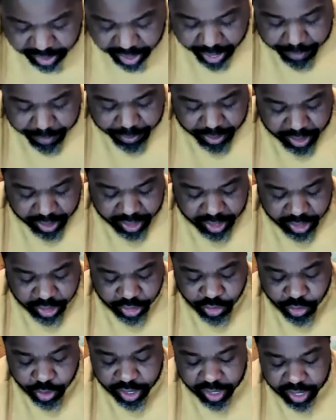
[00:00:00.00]
happening in
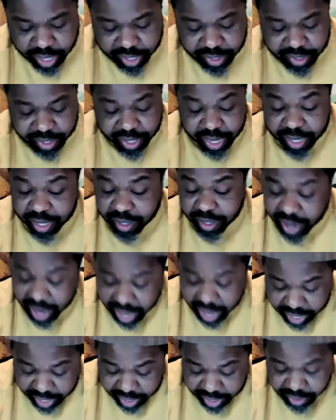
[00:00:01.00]
Detroit in
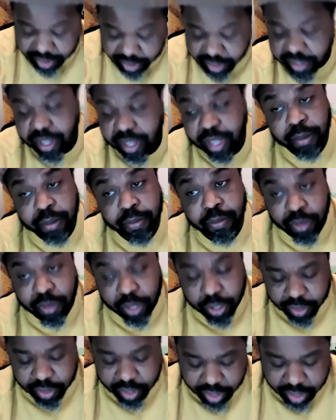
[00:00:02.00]
1989, the same
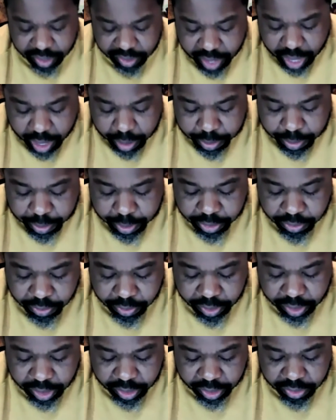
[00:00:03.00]
year that this album is
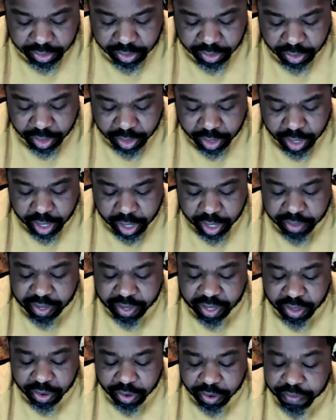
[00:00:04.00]
released, is
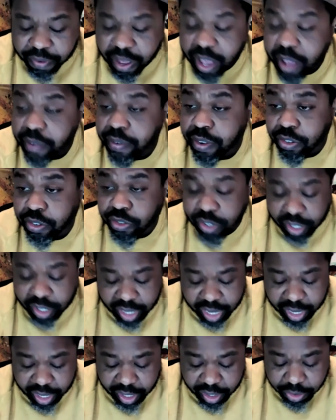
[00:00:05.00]
that there are
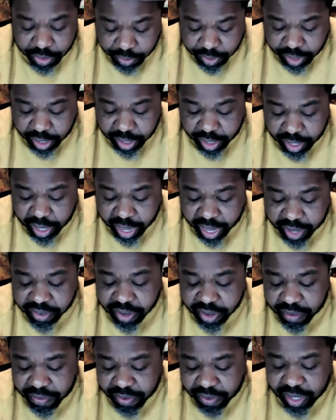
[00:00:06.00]
503
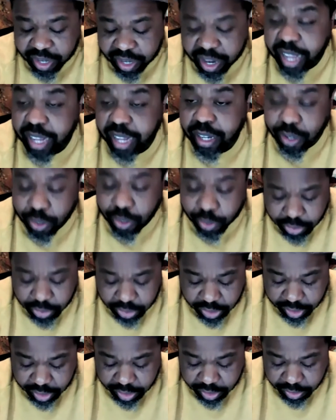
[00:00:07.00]
HIV
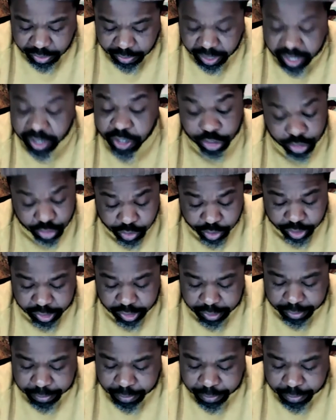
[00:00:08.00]
diagnoses in Detroit,